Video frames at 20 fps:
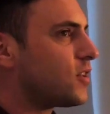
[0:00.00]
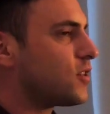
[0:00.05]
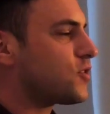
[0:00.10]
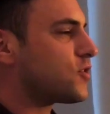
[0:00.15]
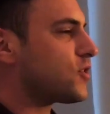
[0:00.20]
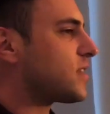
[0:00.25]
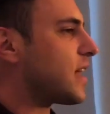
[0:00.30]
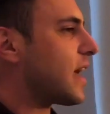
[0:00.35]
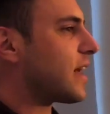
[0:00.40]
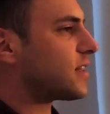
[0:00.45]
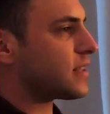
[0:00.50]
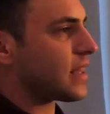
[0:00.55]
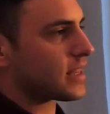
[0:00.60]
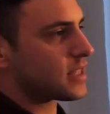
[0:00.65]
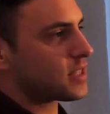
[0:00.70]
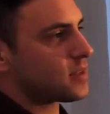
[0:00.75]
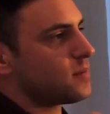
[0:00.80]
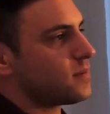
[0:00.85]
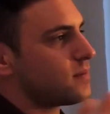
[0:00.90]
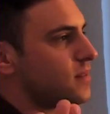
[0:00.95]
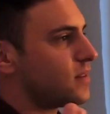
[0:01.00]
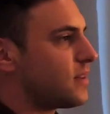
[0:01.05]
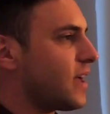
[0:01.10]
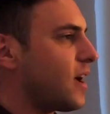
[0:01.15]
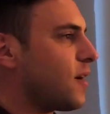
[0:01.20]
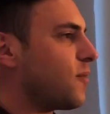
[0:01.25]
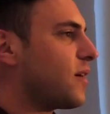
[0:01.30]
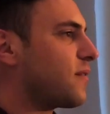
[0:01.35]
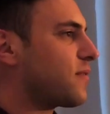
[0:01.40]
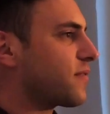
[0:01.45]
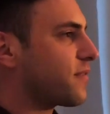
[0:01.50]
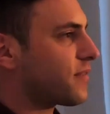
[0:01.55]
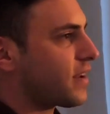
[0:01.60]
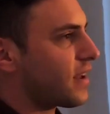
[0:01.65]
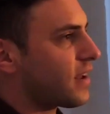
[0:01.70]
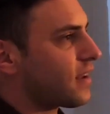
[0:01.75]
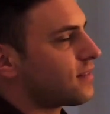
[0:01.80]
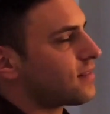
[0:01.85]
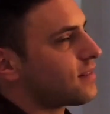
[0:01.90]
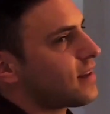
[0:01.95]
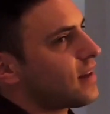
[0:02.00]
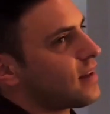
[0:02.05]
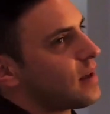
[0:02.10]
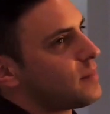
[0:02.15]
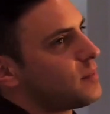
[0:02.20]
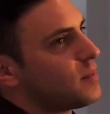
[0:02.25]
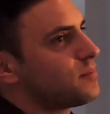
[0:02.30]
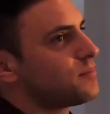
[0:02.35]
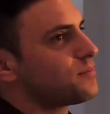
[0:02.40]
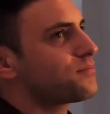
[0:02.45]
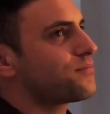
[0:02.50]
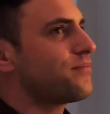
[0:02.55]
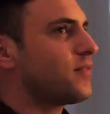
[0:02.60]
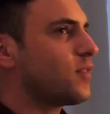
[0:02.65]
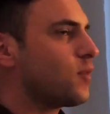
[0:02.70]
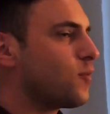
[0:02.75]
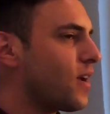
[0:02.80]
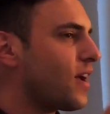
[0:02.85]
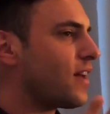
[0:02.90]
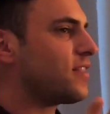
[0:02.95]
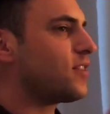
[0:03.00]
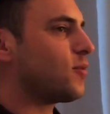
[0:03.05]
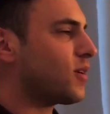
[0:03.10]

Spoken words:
You're just asking, we have, I